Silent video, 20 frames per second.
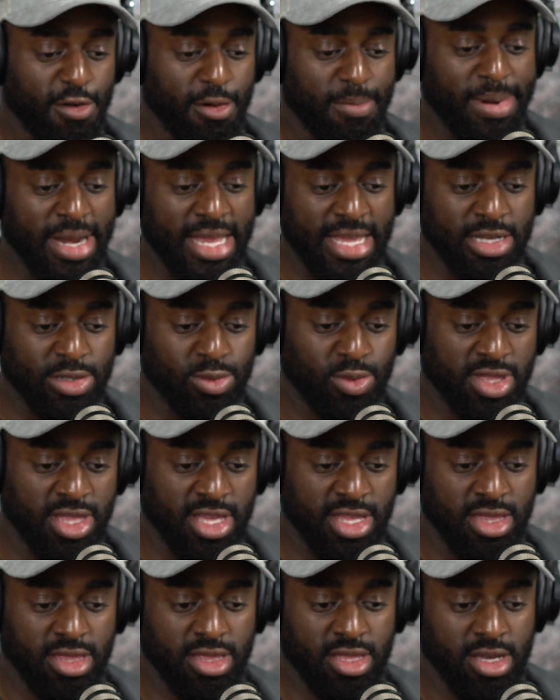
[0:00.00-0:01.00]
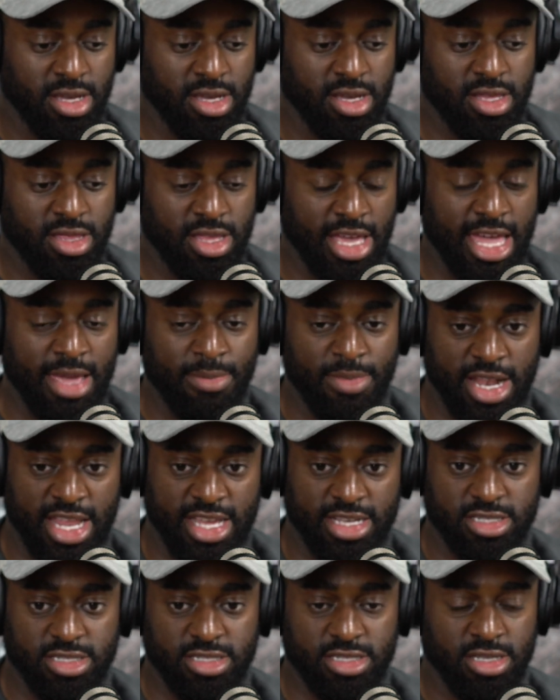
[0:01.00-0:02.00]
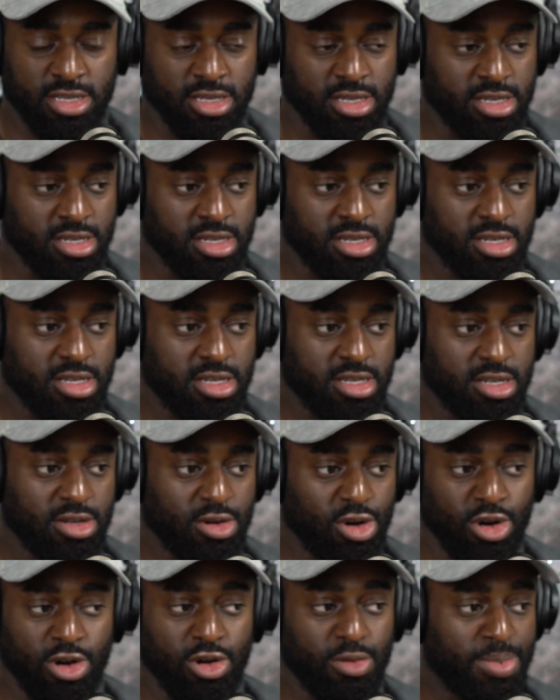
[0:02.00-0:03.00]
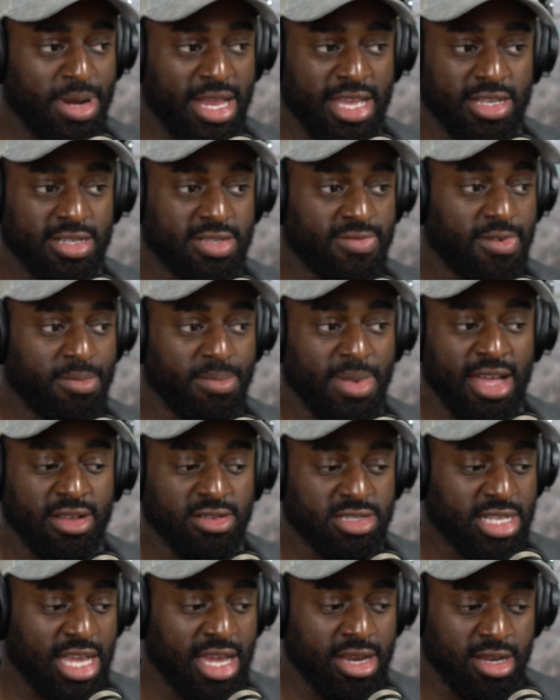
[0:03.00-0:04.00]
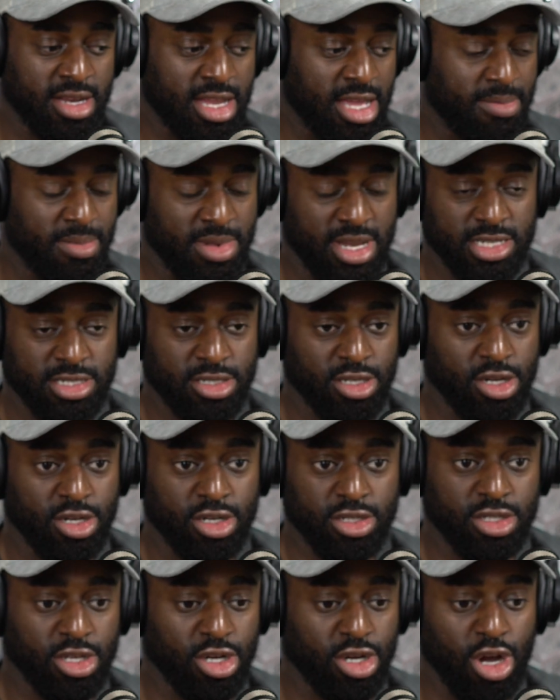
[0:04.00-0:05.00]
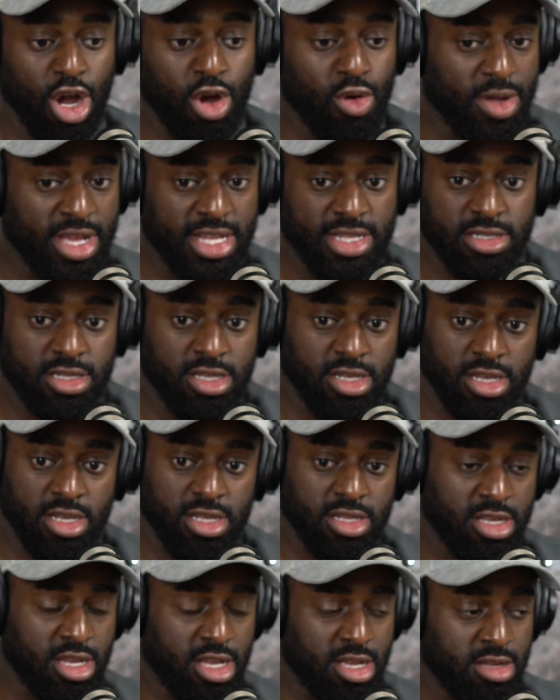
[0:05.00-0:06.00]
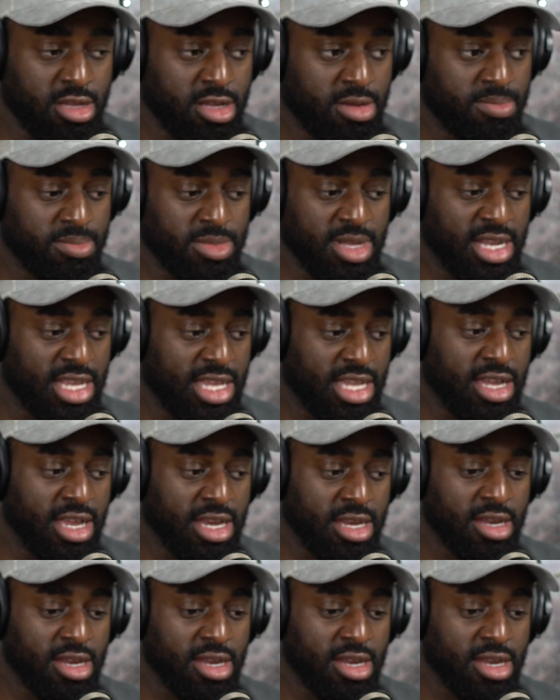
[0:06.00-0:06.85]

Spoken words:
players within the MLS or players from outside of the MLS to go into the league.